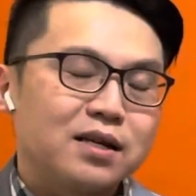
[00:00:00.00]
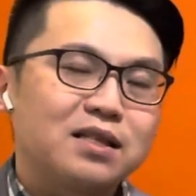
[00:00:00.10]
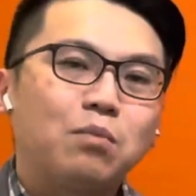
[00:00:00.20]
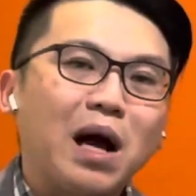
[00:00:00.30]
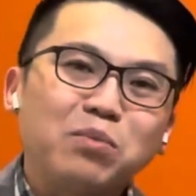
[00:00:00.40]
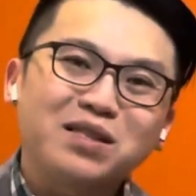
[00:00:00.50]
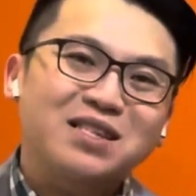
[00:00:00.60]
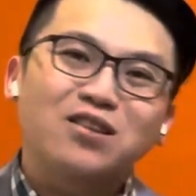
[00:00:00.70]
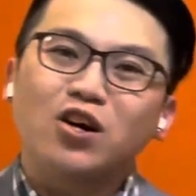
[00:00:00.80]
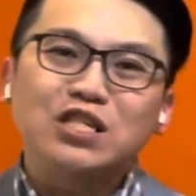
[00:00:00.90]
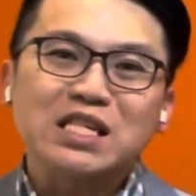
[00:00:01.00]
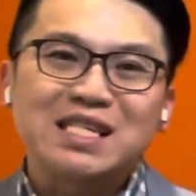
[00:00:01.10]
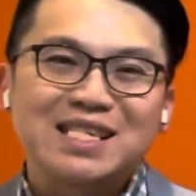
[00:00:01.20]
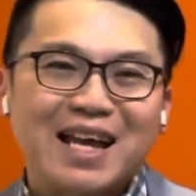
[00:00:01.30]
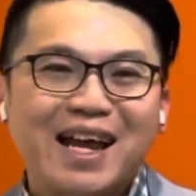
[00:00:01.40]
the Bible does not
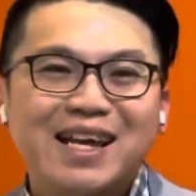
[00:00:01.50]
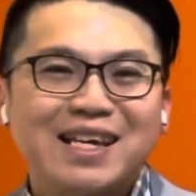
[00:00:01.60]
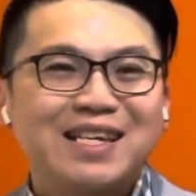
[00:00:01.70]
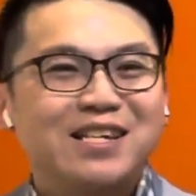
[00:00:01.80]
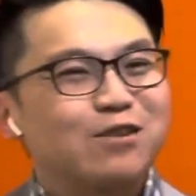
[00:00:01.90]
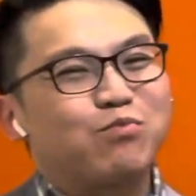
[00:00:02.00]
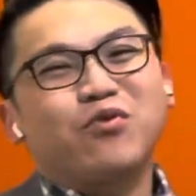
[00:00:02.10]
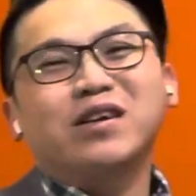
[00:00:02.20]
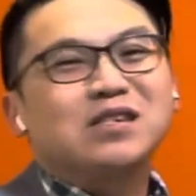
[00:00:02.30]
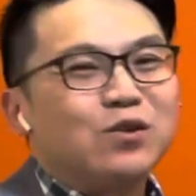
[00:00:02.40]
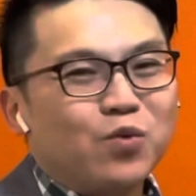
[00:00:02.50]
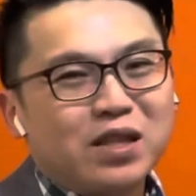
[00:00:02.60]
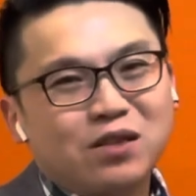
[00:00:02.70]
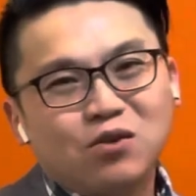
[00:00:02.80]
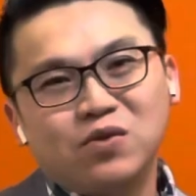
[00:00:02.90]
just say he is present
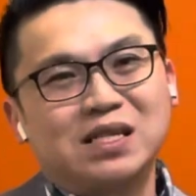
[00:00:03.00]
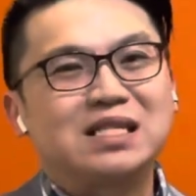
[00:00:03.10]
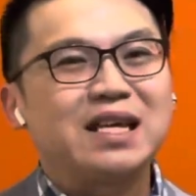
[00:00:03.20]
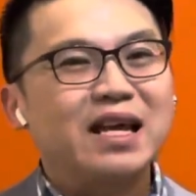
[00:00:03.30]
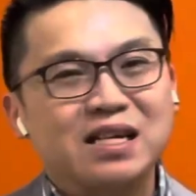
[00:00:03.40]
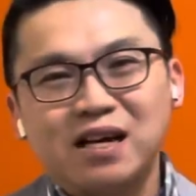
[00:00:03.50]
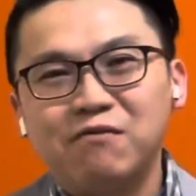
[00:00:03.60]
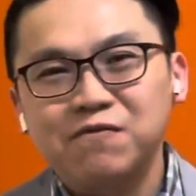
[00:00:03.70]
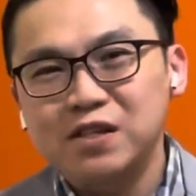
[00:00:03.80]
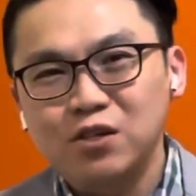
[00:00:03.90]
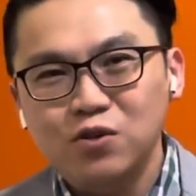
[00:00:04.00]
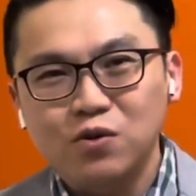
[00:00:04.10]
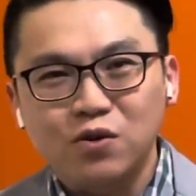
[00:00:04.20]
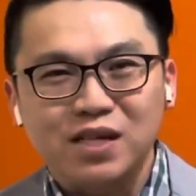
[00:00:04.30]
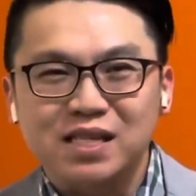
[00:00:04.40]
with you, he is there to comfort you,
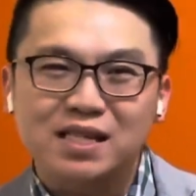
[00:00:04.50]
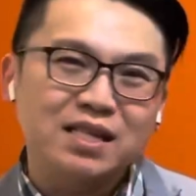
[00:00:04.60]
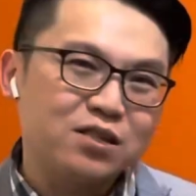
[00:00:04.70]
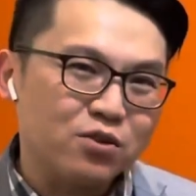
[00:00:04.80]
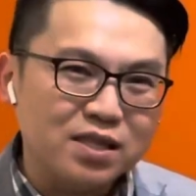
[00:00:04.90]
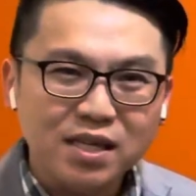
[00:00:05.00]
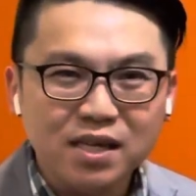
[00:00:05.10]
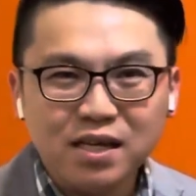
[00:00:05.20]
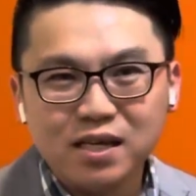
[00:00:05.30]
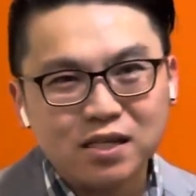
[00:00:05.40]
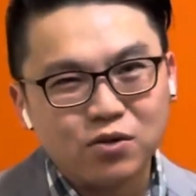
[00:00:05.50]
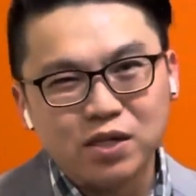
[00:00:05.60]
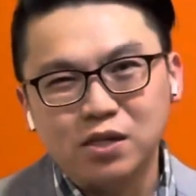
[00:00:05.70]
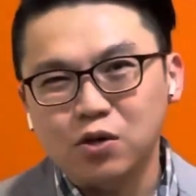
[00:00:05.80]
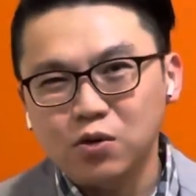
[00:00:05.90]
or he sees your tears, or he
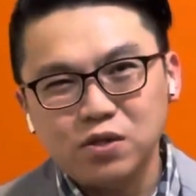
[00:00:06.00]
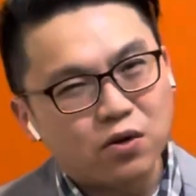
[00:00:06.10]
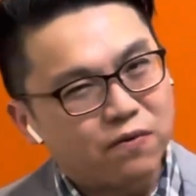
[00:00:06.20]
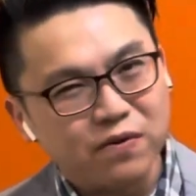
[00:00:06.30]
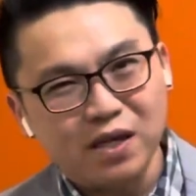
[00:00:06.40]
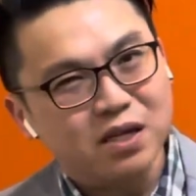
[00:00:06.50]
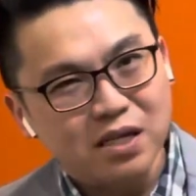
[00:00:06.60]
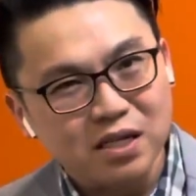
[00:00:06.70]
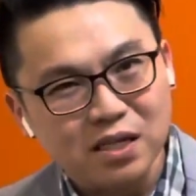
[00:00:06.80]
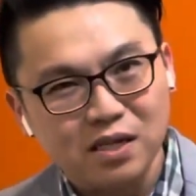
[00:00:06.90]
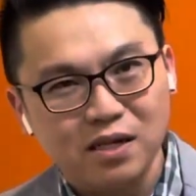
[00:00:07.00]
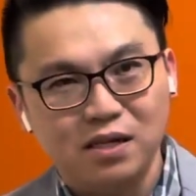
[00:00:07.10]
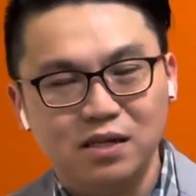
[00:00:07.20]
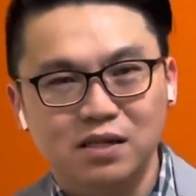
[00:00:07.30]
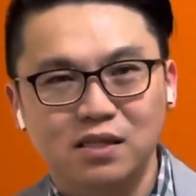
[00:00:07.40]
knows your fears.
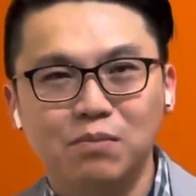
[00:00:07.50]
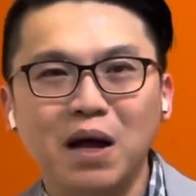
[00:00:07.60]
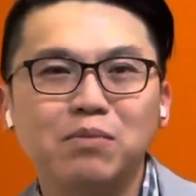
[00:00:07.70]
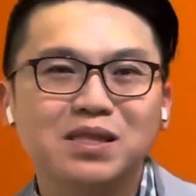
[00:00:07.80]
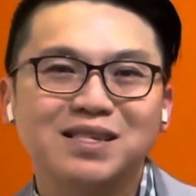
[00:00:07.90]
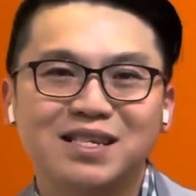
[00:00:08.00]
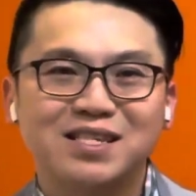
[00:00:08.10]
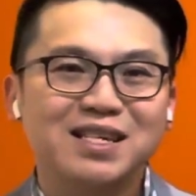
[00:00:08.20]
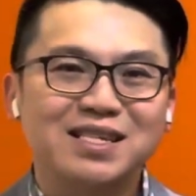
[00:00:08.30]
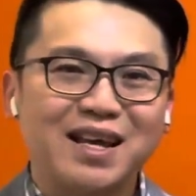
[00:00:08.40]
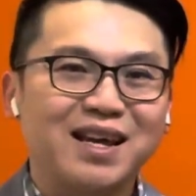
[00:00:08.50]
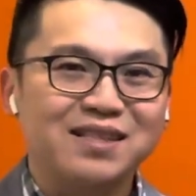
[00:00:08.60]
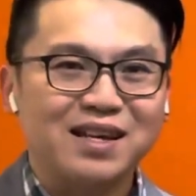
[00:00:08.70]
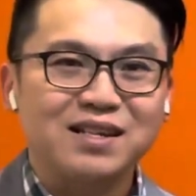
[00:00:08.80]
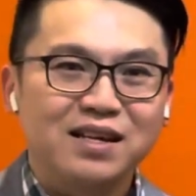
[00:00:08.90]
The Bible doesn't just say
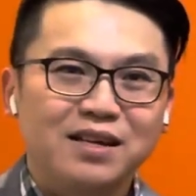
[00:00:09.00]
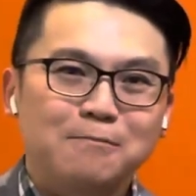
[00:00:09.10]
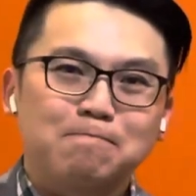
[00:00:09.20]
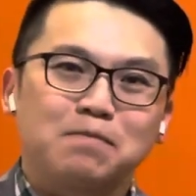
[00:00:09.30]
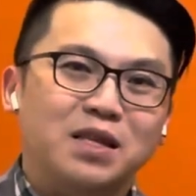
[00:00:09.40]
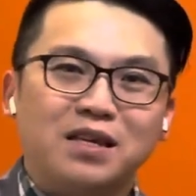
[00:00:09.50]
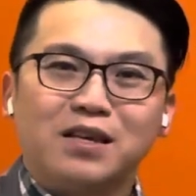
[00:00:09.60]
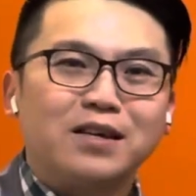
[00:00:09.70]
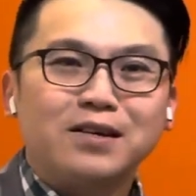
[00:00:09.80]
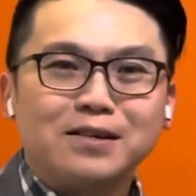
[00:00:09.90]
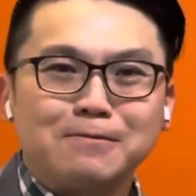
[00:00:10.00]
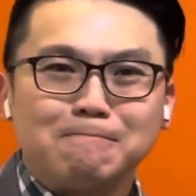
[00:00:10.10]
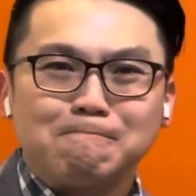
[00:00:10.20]
that here